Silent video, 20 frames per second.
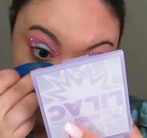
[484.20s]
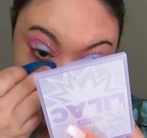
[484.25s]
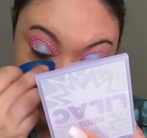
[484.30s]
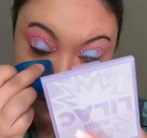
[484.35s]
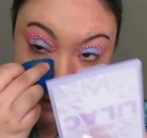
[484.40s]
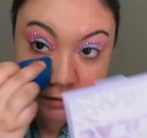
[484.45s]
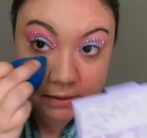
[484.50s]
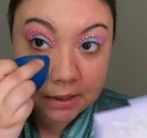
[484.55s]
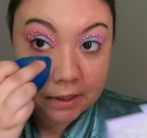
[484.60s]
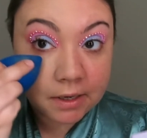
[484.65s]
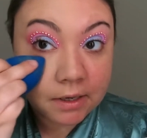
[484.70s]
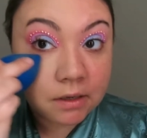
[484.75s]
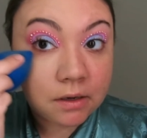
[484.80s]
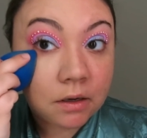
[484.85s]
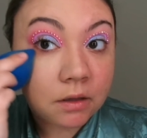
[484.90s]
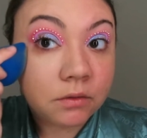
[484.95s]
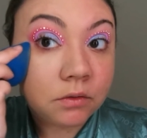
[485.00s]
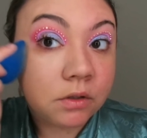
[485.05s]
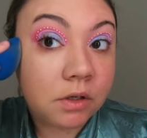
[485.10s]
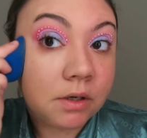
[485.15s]
my
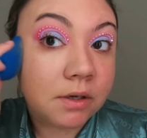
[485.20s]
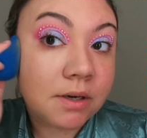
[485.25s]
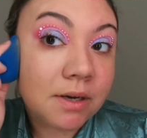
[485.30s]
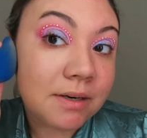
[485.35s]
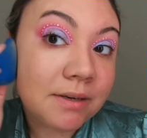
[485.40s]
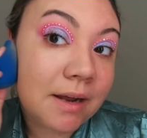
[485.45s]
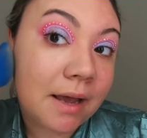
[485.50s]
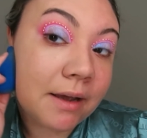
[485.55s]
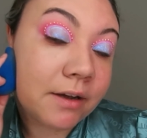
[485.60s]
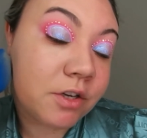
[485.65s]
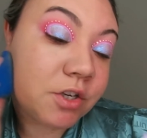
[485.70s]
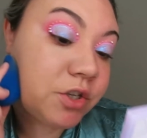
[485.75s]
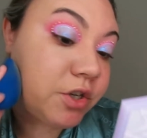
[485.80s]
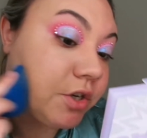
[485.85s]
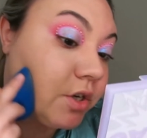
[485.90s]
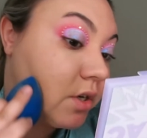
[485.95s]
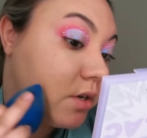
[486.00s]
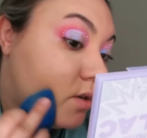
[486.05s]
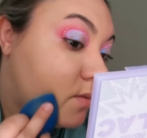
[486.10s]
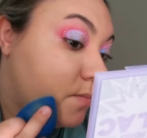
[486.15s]
skin look
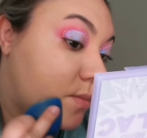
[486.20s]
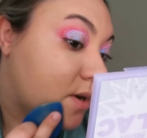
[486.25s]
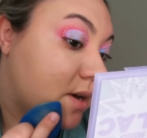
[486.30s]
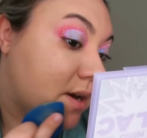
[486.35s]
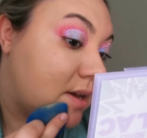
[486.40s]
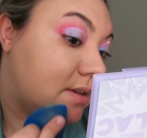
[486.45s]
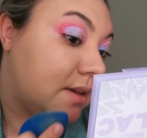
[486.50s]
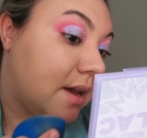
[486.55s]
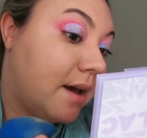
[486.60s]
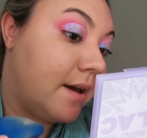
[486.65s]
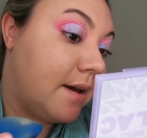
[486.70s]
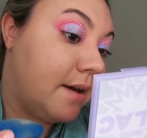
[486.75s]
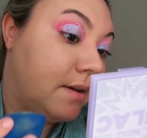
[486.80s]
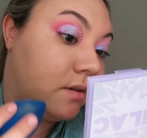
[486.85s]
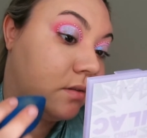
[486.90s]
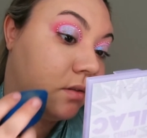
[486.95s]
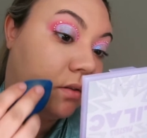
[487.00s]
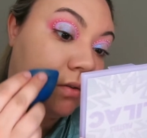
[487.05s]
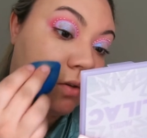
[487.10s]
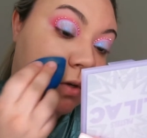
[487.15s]
textured because
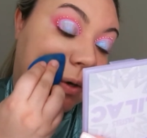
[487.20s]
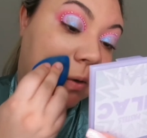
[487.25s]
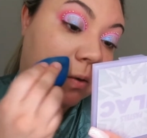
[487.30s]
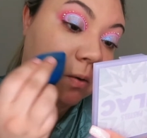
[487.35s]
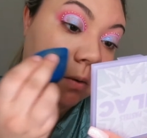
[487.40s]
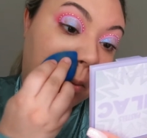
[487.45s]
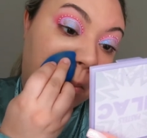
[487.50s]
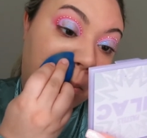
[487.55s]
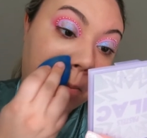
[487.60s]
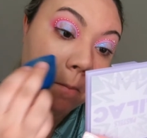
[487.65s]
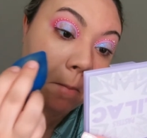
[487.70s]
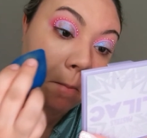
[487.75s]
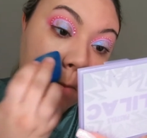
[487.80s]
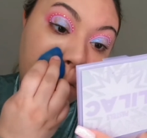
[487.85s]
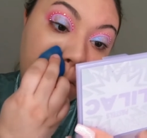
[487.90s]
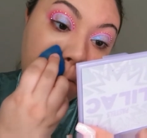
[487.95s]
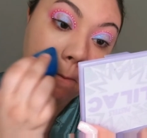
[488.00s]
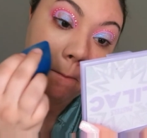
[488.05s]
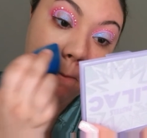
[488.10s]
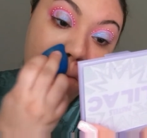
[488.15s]
I
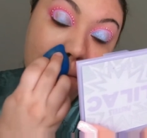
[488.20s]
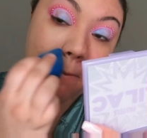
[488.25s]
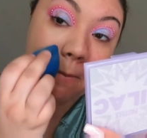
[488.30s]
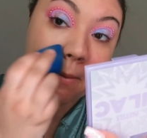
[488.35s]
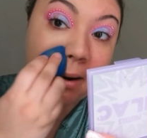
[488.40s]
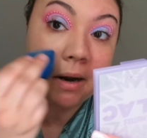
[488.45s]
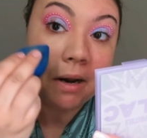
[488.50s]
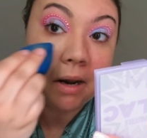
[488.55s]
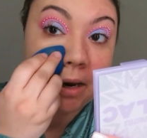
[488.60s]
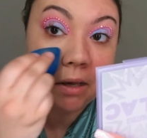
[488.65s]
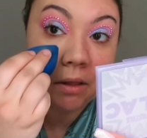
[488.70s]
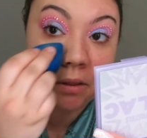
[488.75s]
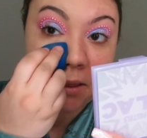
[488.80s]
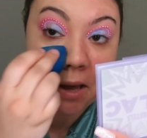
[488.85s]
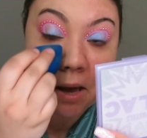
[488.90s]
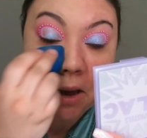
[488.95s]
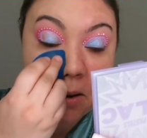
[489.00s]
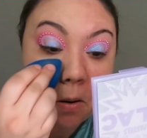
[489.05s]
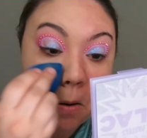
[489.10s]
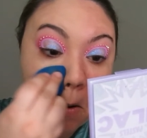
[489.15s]
hate
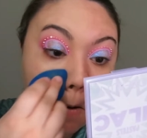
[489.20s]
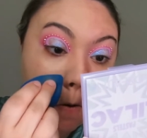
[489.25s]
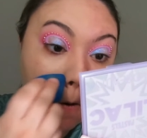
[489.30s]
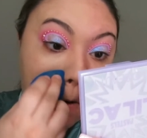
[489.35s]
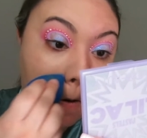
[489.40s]
that.